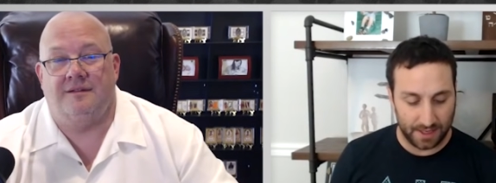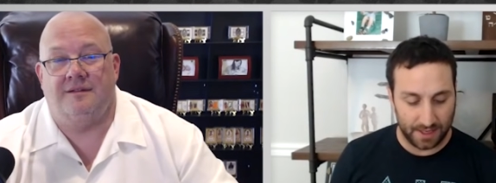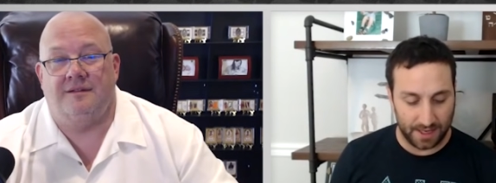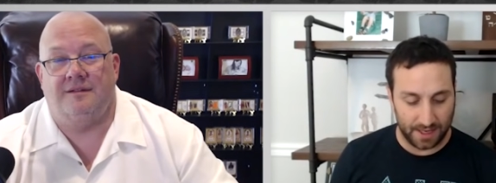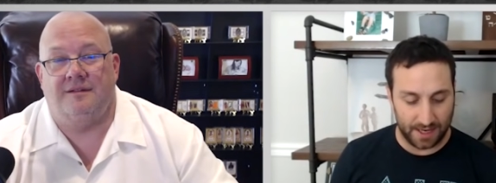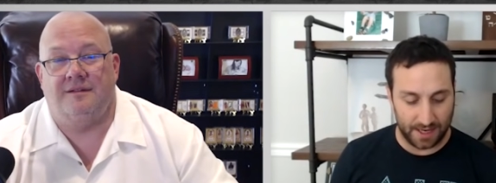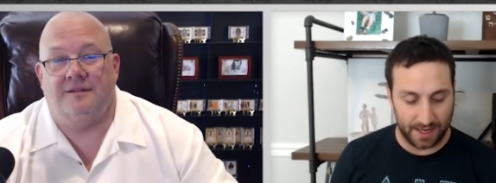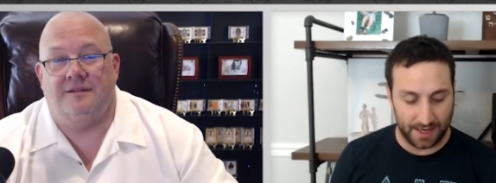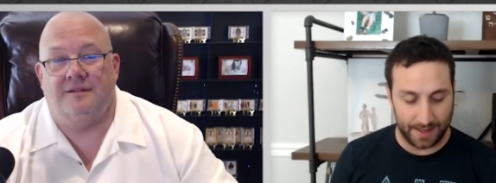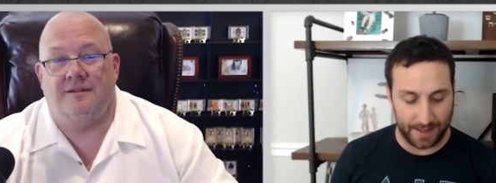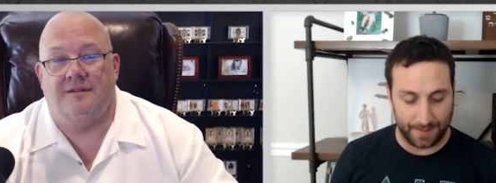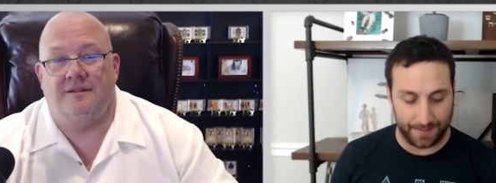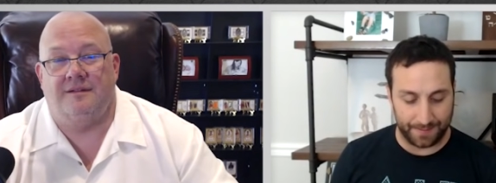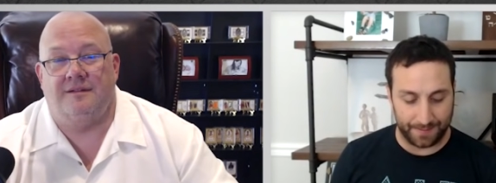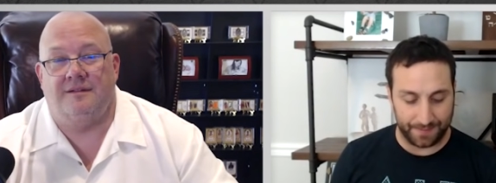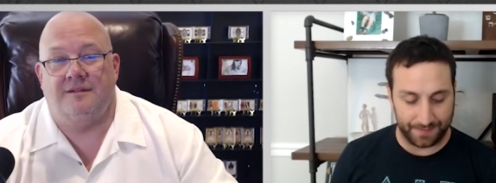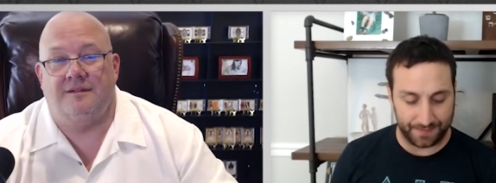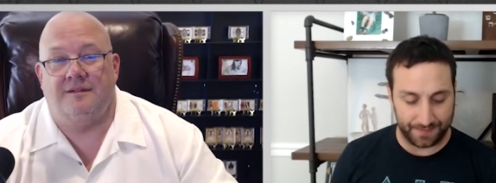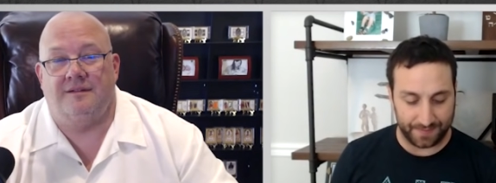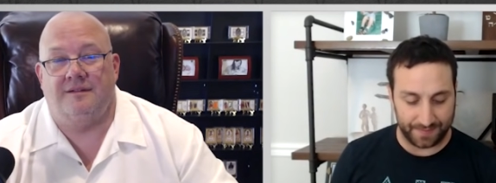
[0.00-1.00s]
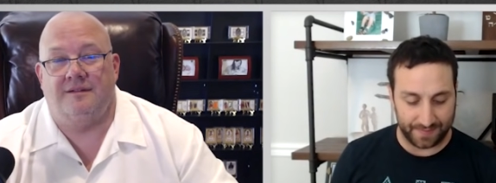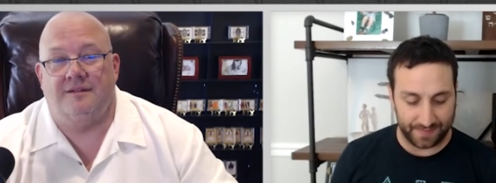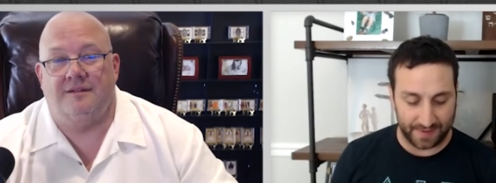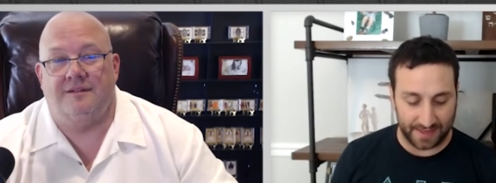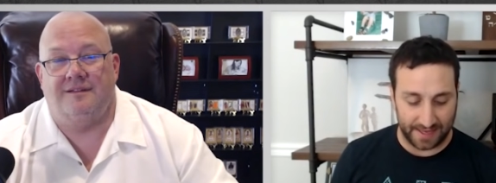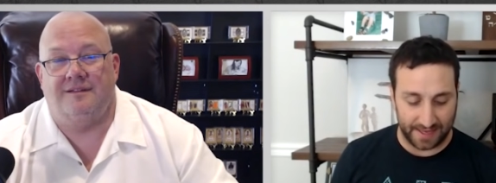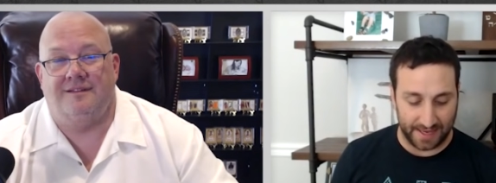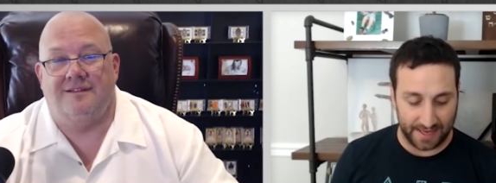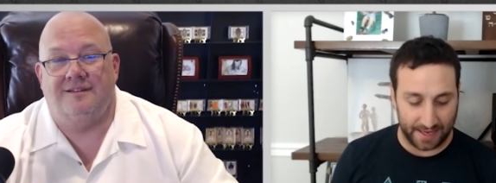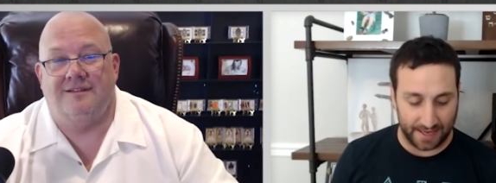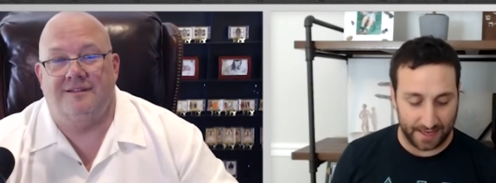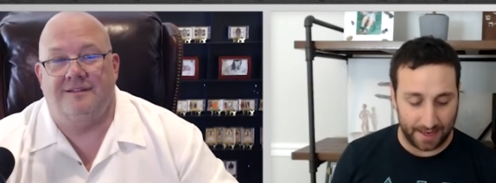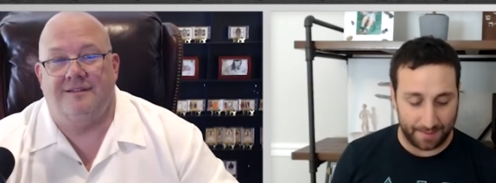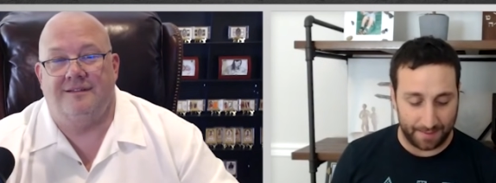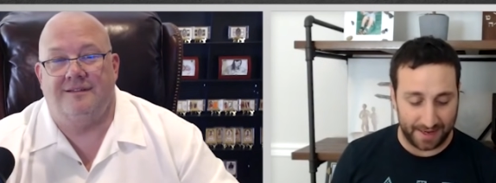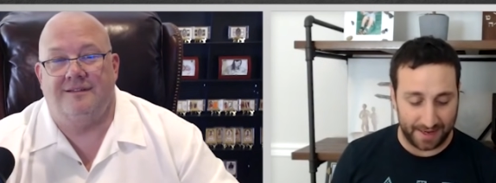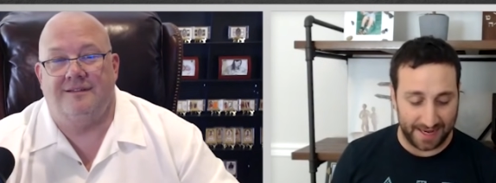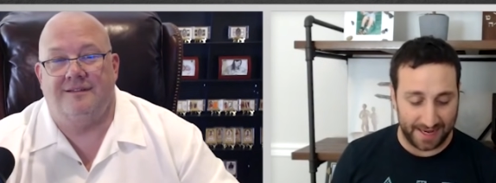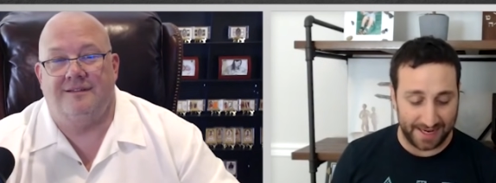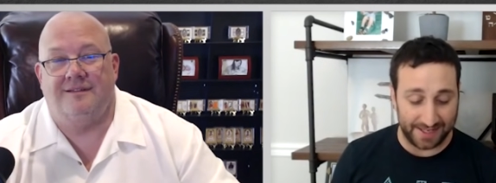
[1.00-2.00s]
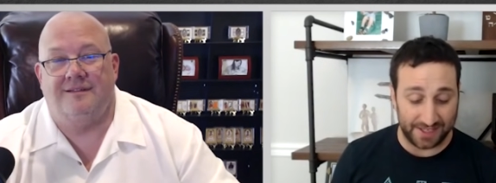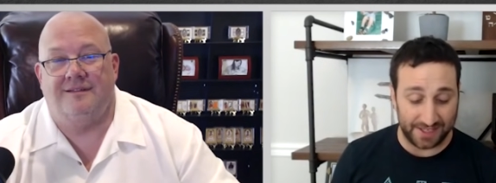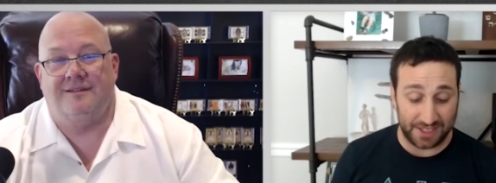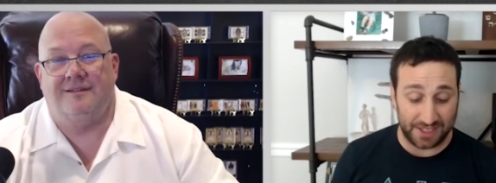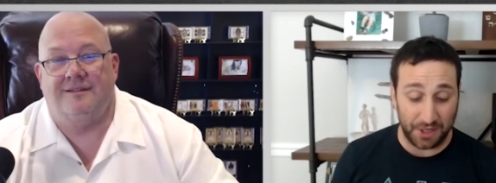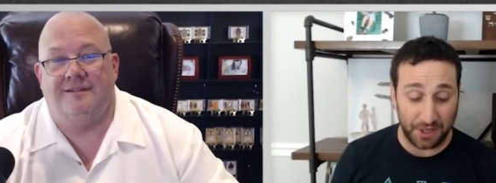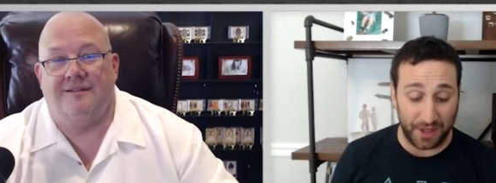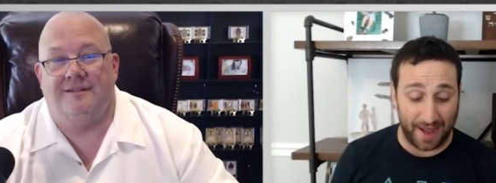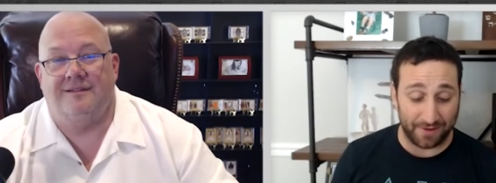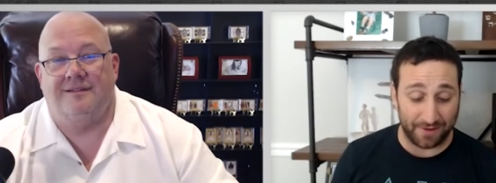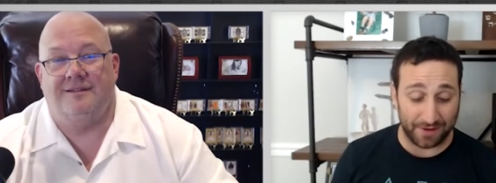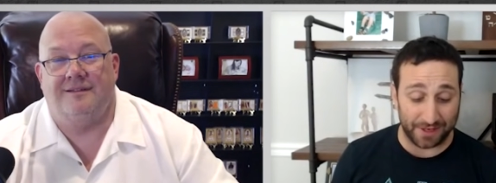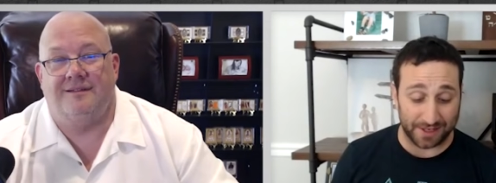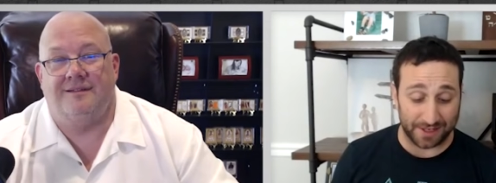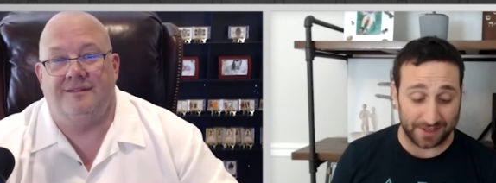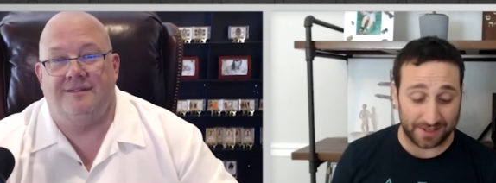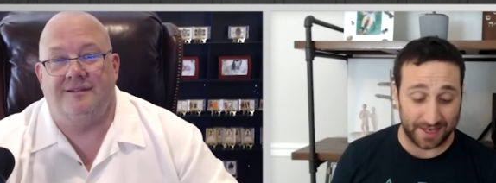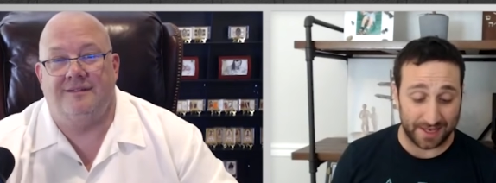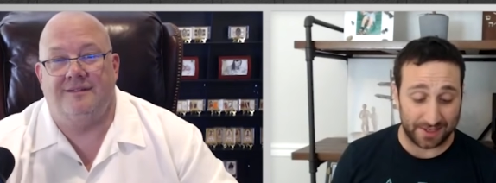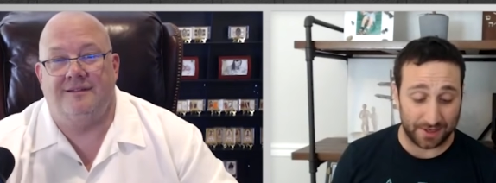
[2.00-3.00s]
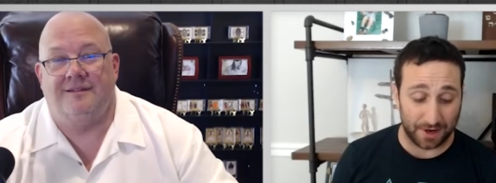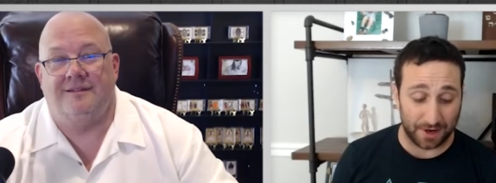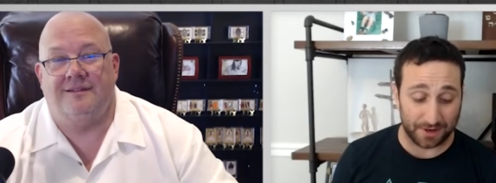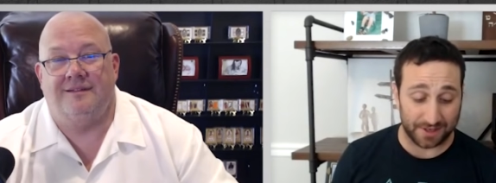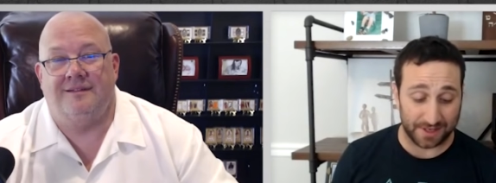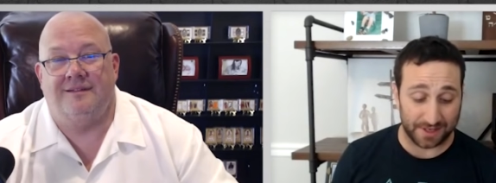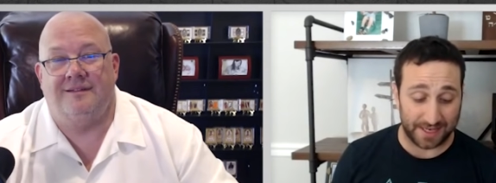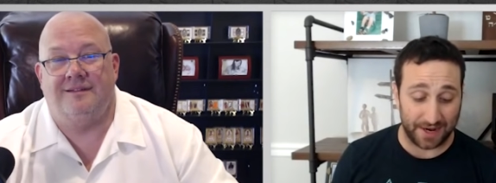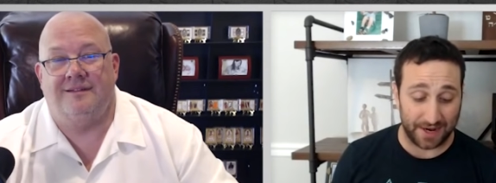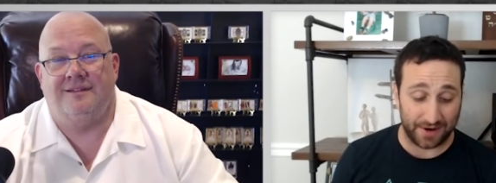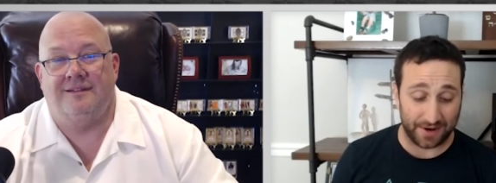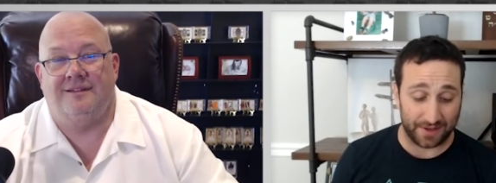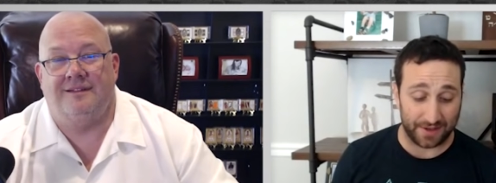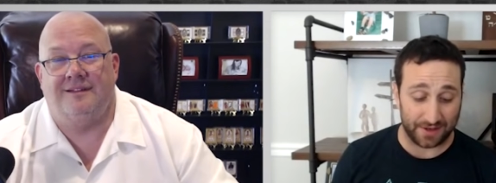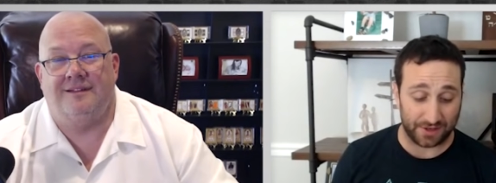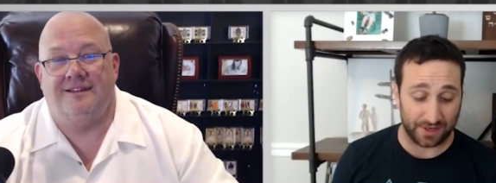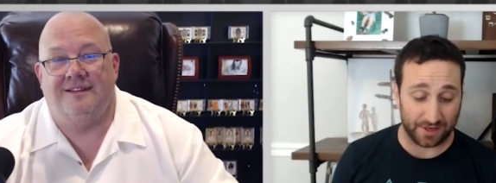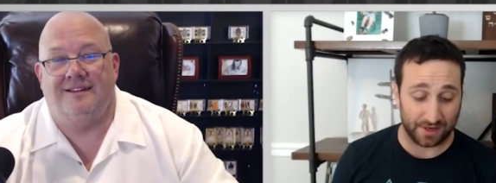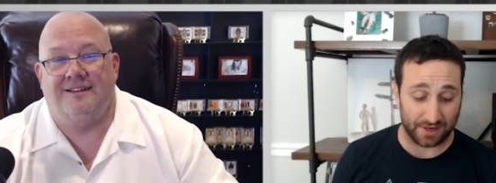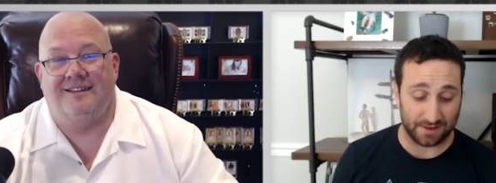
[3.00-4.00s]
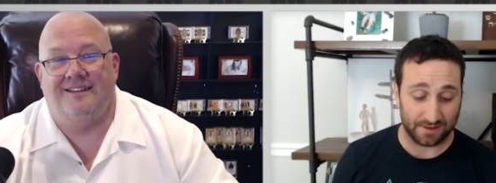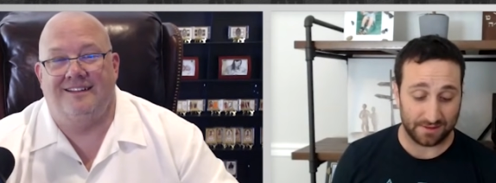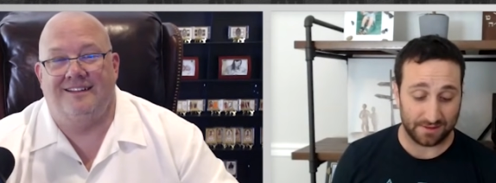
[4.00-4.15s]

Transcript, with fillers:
Speaker 1: Um, yeah. I mean, and he's still averaging six yards a carry this year.